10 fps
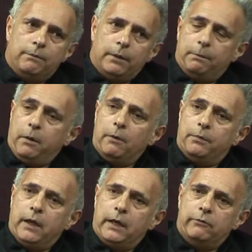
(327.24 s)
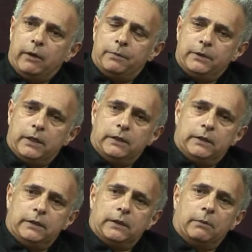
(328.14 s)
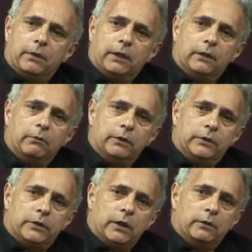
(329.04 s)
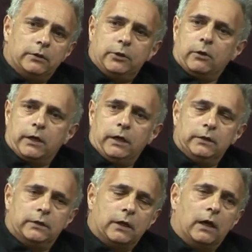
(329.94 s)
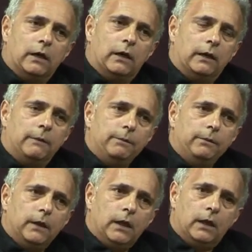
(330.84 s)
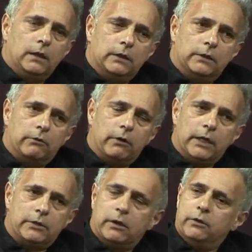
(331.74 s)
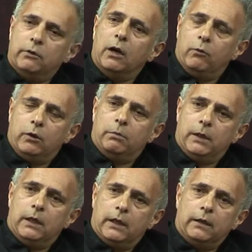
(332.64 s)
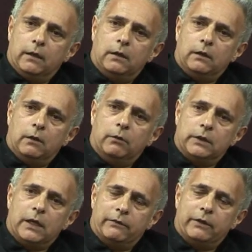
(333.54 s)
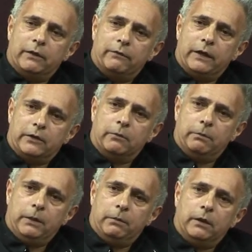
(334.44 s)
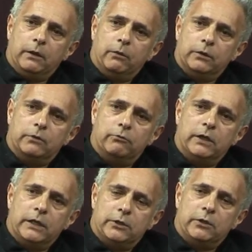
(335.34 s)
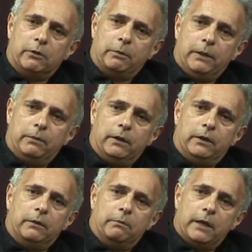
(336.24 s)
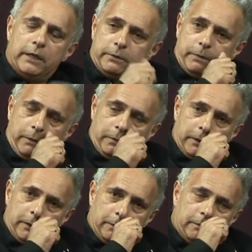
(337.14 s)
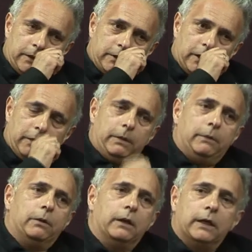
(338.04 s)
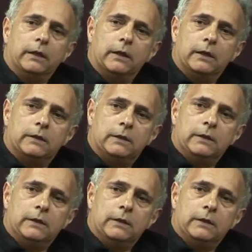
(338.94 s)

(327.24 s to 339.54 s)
but pop then represented something that was so shocking and startling. And as a writer, I thought, I want to be like that. I want to have that effect on people. I want to really shock people and amaze people and excite people like that.